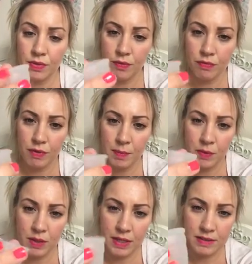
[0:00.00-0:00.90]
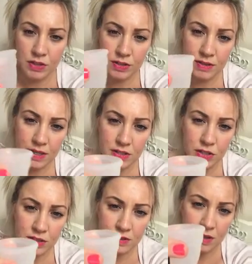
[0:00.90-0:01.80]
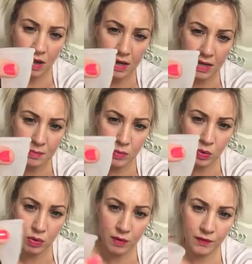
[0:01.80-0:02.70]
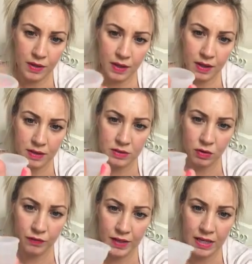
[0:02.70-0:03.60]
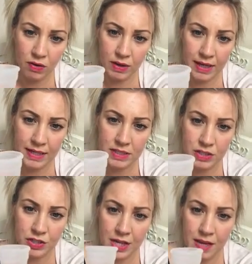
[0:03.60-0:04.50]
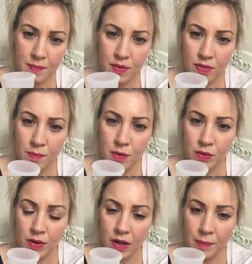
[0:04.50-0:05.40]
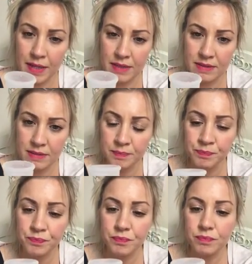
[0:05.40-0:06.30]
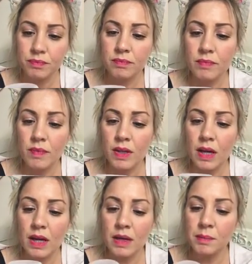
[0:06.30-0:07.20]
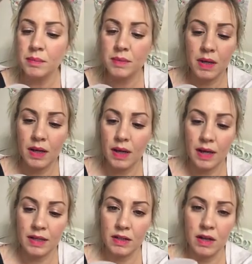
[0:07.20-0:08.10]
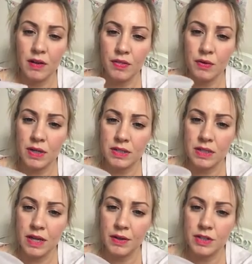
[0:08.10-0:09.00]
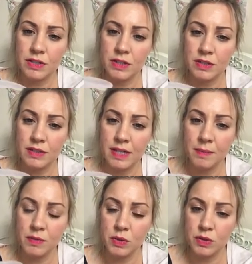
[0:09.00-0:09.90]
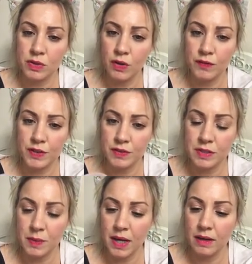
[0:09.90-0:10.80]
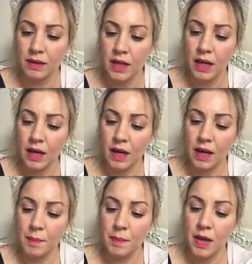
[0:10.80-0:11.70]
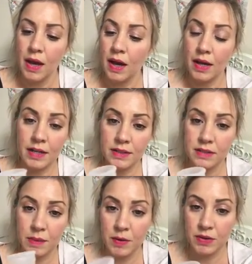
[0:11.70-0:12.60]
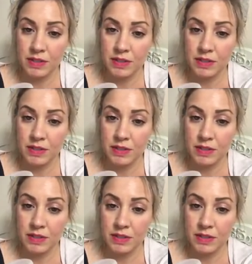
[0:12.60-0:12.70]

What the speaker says: The rim on it's just slightly more of a sort of elongated shape than the Moon cup is. And I thought, I don't know, it just seemed softer as well. And to be